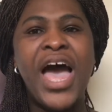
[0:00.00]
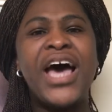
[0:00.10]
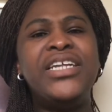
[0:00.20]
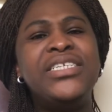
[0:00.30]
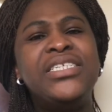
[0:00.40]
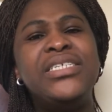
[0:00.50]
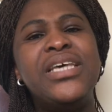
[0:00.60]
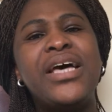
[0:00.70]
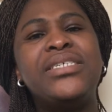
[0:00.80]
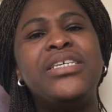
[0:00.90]

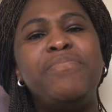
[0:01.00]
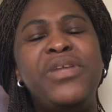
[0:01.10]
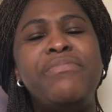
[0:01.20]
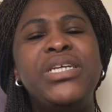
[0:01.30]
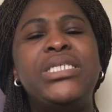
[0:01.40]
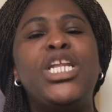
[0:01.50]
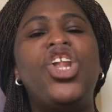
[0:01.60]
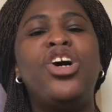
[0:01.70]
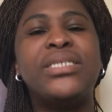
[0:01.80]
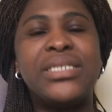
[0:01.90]
Anesthesia simply means
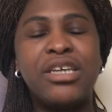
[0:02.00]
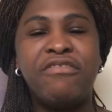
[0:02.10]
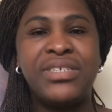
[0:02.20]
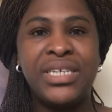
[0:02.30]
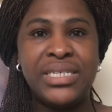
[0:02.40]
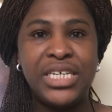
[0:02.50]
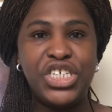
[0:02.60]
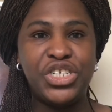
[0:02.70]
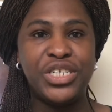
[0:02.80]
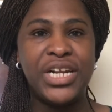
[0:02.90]
loss of
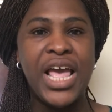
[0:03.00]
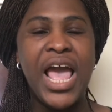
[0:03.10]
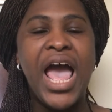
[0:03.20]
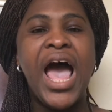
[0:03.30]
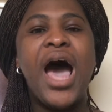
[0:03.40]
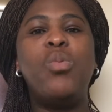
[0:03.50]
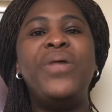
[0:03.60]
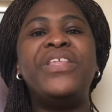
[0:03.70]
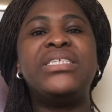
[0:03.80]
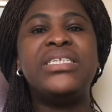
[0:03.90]
sensation, and
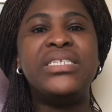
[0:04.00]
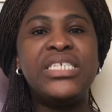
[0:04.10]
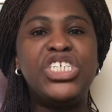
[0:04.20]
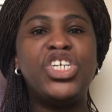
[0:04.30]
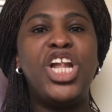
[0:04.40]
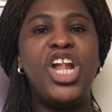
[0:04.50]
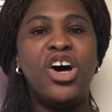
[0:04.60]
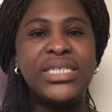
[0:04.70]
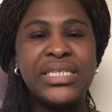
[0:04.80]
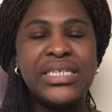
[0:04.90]
when the sensation
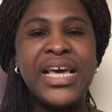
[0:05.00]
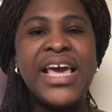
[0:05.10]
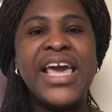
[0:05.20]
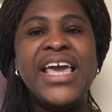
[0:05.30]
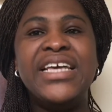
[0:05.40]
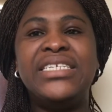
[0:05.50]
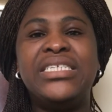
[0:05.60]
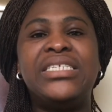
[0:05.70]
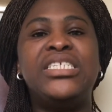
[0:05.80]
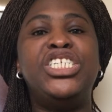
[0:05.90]
lost
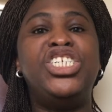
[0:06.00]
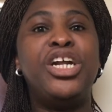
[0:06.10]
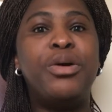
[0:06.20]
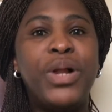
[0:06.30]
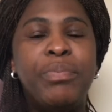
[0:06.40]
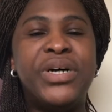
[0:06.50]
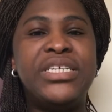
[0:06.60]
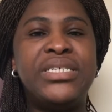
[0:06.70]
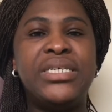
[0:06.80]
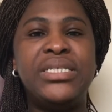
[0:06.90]
is the general
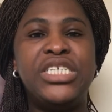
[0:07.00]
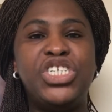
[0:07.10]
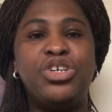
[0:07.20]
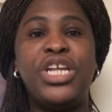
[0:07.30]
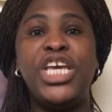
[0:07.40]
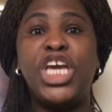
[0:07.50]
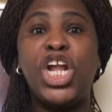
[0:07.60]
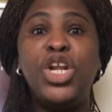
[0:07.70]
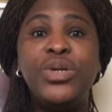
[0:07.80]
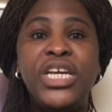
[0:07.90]
body sensation
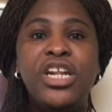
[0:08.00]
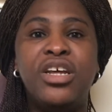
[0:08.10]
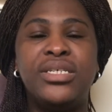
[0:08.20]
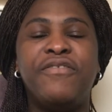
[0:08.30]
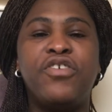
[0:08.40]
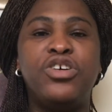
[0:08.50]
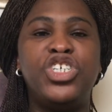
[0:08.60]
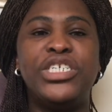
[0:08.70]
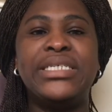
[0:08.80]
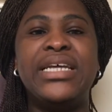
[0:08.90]
including loss of
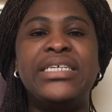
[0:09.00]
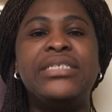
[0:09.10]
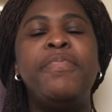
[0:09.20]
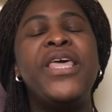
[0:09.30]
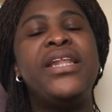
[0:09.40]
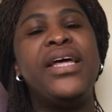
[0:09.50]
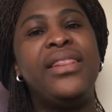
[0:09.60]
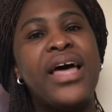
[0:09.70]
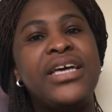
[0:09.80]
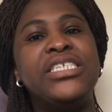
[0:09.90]
consciousness,
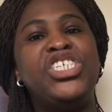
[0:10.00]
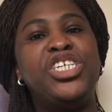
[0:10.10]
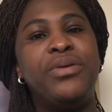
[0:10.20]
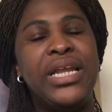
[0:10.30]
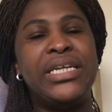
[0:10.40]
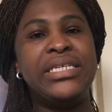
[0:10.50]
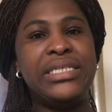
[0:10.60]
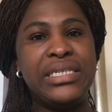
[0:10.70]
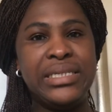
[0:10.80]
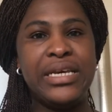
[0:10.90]
then that is general
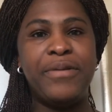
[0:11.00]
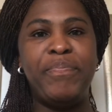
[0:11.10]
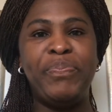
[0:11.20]
anesthesia.